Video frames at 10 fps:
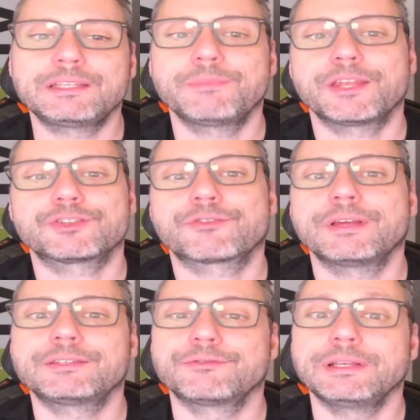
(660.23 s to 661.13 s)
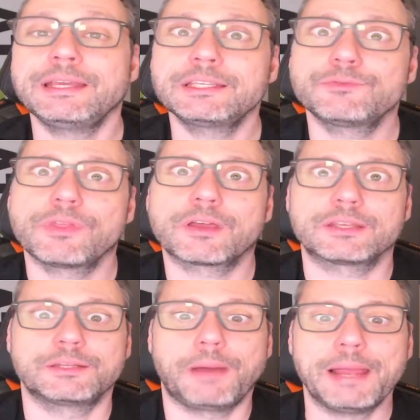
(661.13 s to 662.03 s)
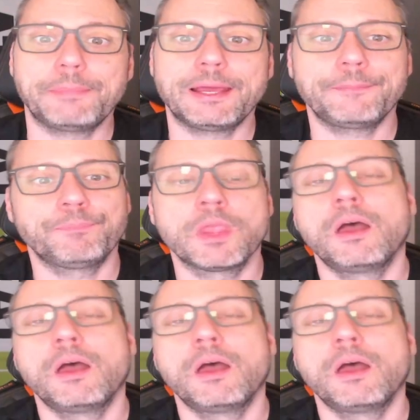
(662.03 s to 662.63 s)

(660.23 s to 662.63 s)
manager creates a release with a custom pipeline,